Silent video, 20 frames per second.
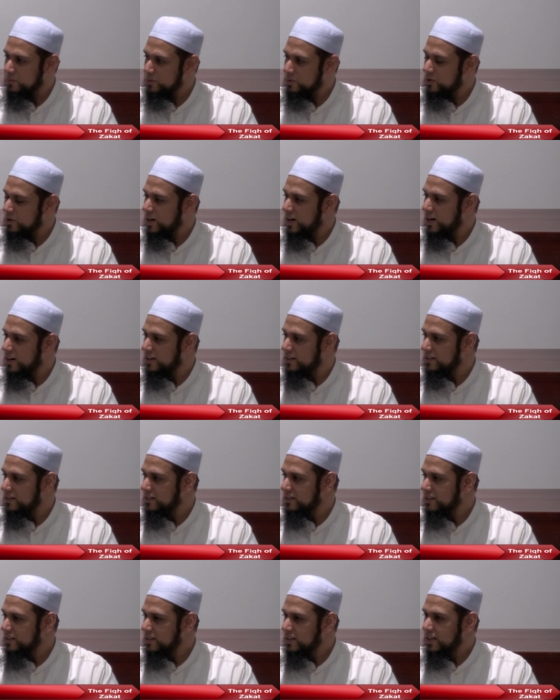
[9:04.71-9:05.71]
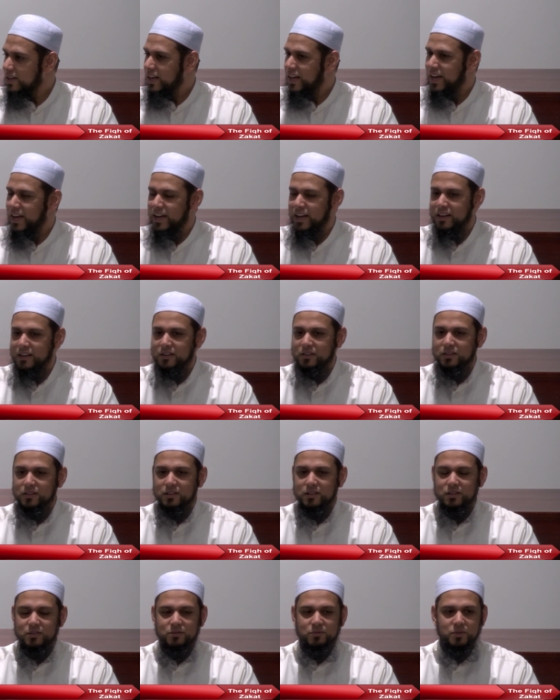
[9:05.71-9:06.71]
from Quran
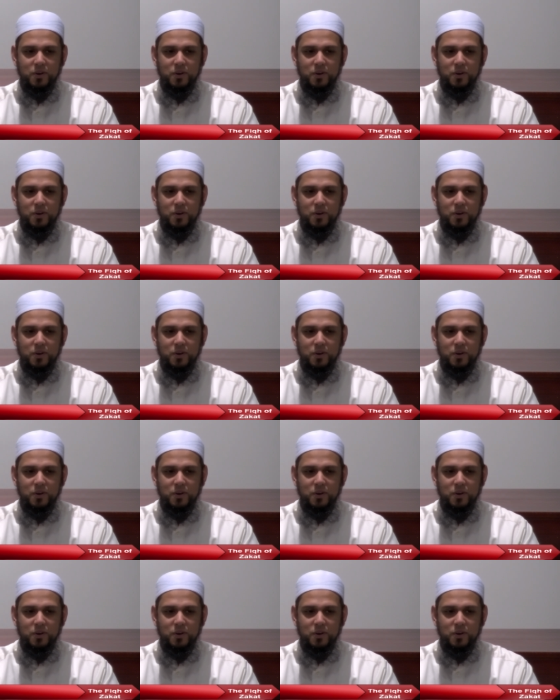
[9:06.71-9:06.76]
and